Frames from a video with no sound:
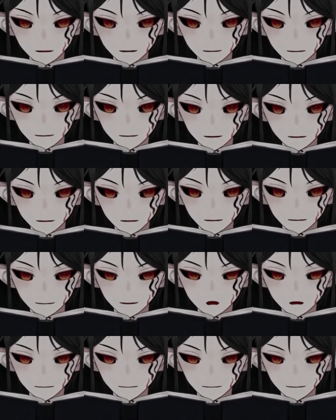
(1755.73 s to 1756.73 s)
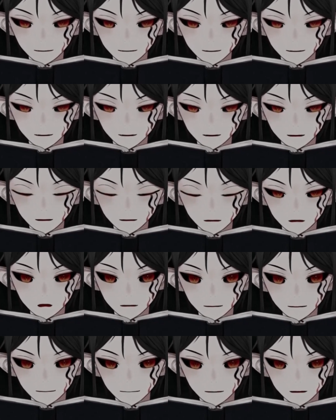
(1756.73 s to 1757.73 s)
They looked out to see what
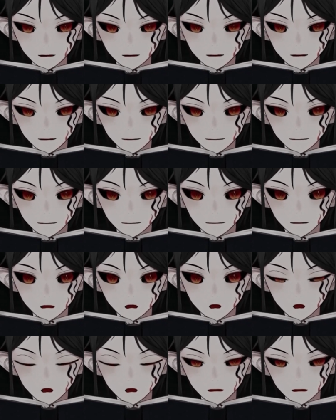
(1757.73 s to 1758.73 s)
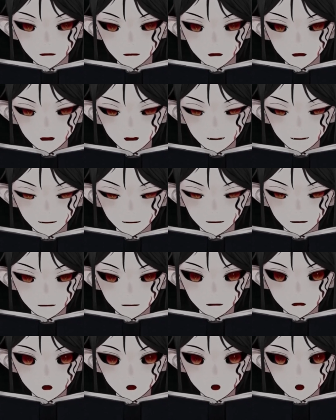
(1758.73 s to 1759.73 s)
was making so much
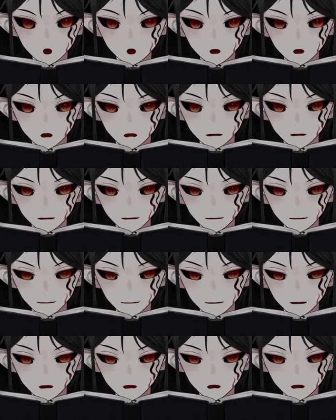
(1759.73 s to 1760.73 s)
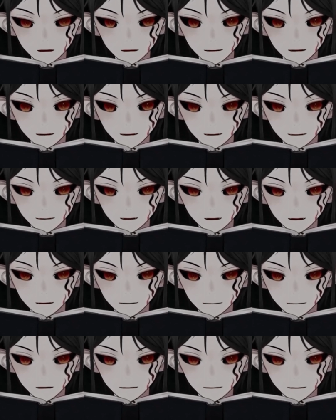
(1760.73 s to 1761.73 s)
noise, peeking
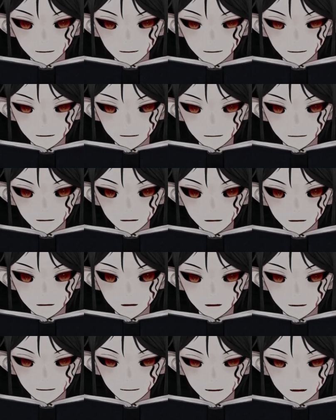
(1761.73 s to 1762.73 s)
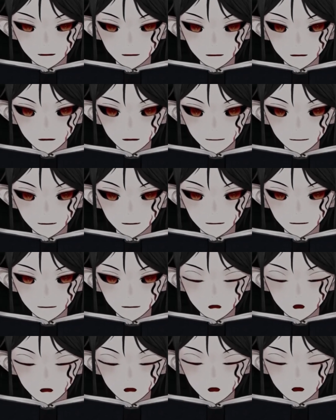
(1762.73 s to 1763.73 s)
from the zipper as they looked into
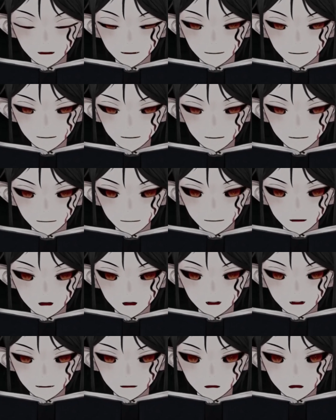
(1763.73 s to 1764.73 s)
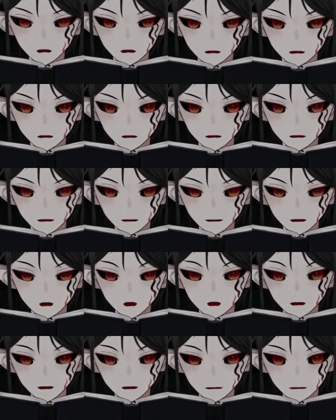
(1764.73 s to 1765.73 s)
the once inviting wood.
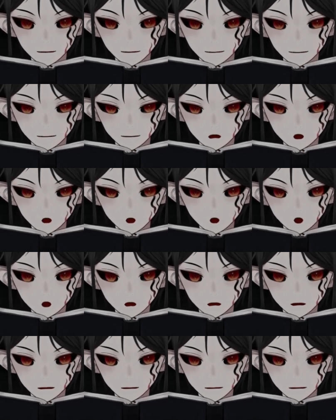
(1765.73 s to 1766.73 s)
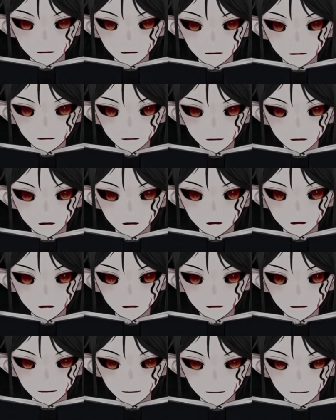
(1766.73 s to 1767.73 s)
It was dark through the
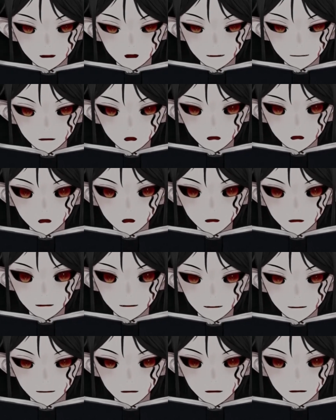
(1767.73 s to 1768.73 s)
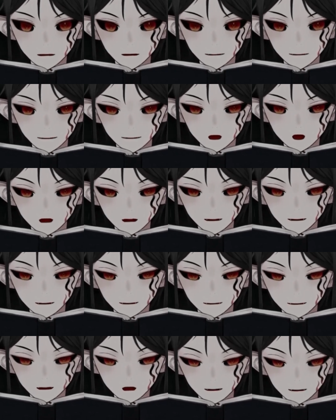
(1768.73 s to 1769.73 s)
woods, and the woods were
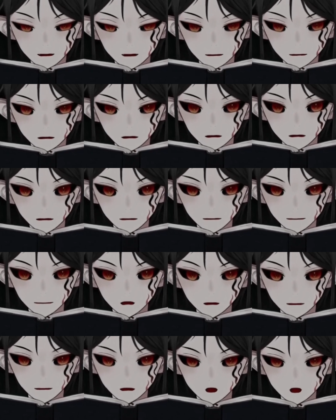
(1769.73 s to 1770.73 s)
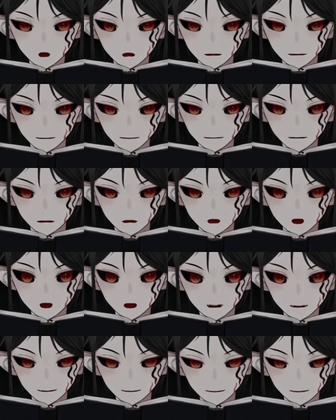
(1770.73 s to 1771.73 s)
dense as I moved about,
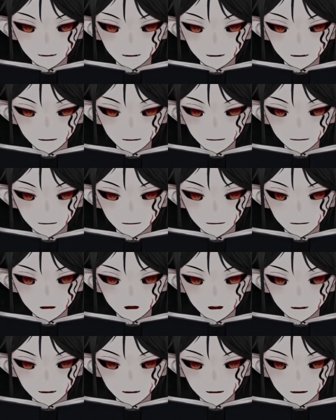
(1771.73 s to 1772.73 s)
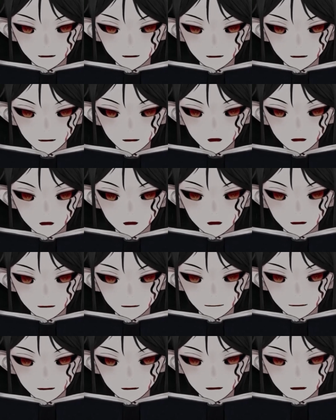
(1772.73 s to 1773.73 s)
rattling and shaking.
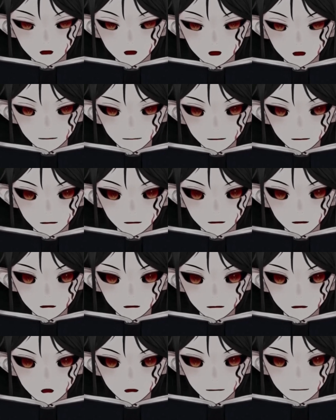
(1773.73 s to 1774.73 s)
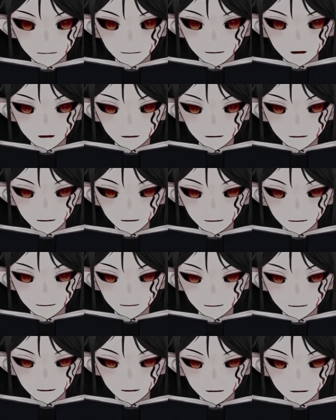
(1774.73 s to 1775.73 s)
They kept looking around
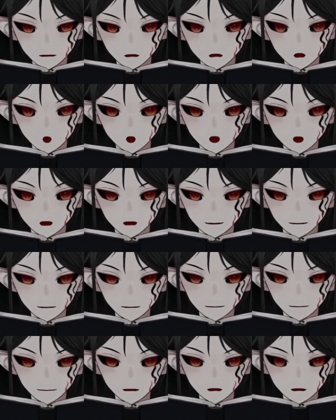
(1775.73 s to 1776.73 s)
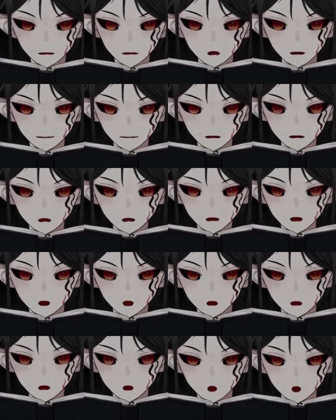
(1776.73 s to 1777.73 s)
anxiously, trying to figure out where I
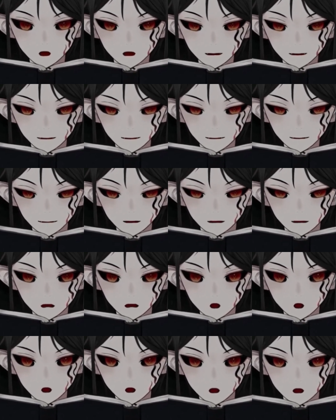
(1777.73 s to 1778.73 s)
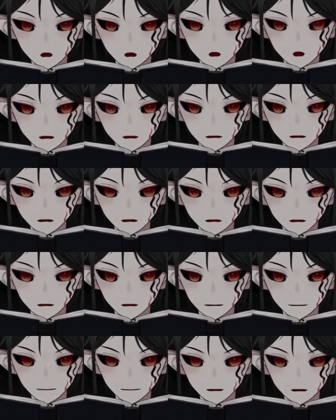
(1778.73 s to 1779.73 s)
was. The more I
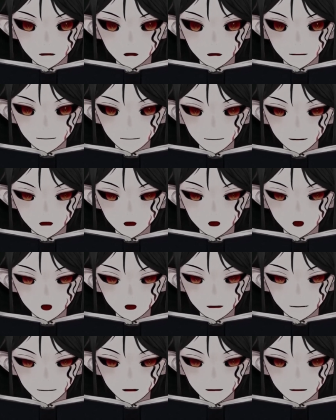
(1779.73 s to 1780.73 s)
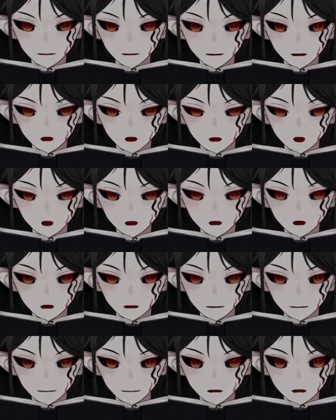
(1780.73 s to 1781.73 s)
moved, the more scared they
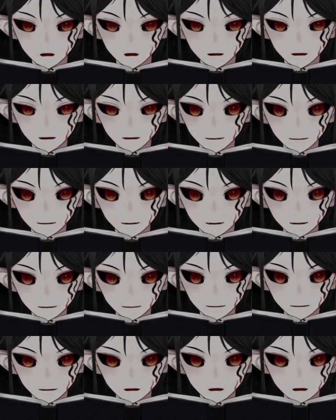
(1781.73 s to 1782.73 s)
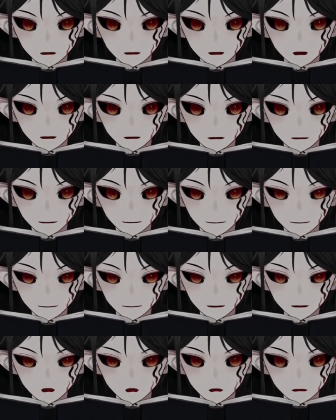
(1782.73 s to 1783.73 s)
became. They thought I was a
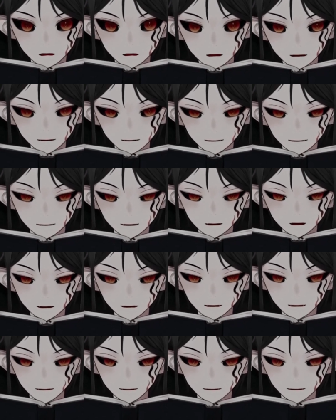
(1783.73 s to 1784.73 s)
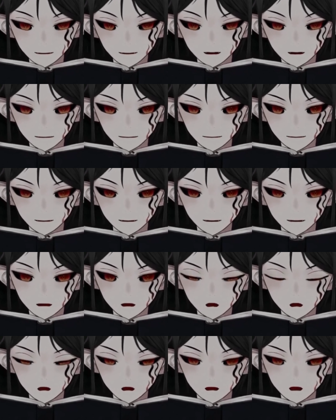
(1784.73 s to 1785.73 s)
ghost, some
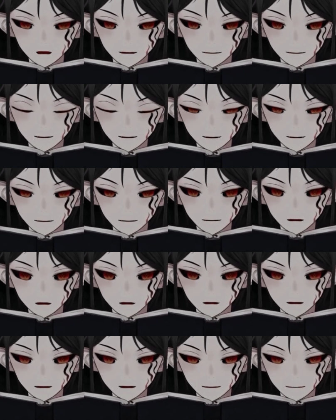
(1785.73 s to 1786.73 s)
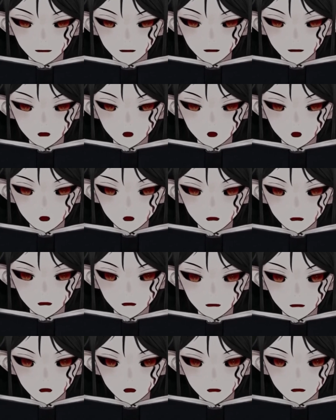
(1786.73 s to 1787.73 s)
sort of spook, and the longer
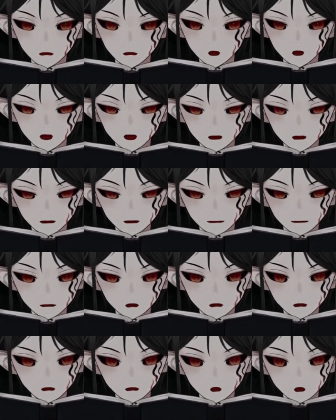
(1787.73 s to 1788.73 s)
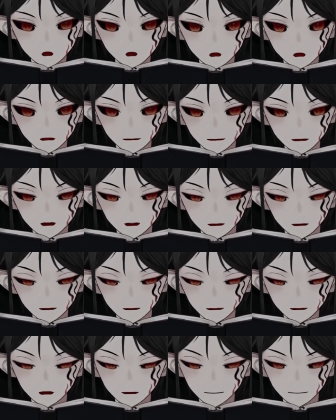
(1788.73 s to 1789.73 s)
I rattled, the more they
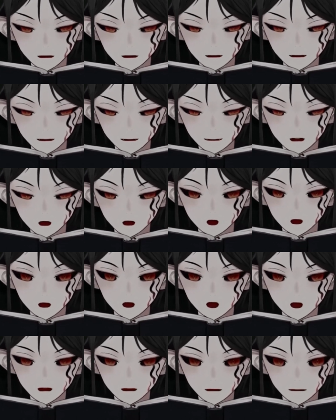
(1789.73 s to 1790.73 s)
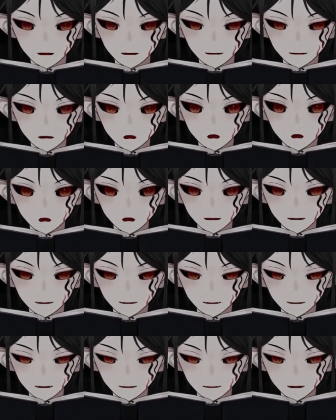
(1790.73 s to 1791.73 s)
shivered. It was
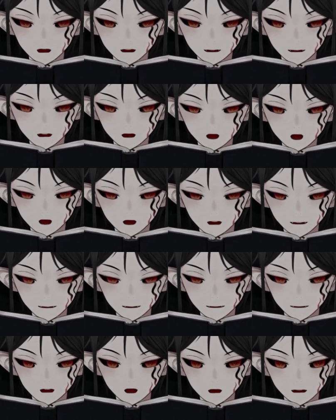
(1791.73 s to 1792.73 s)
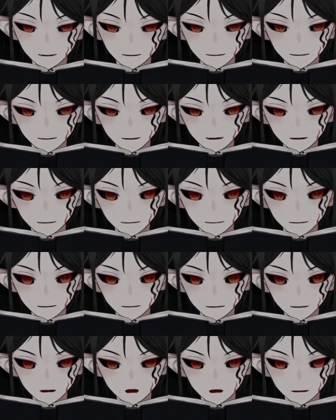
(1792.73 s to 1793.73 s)
windy that night, and I seemed to
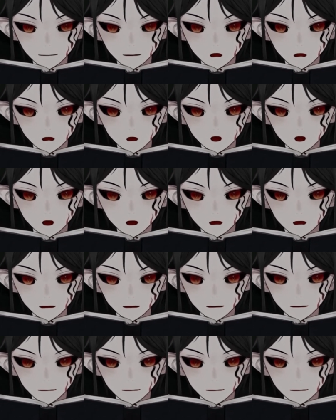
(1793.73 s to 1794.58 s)
be everywhere.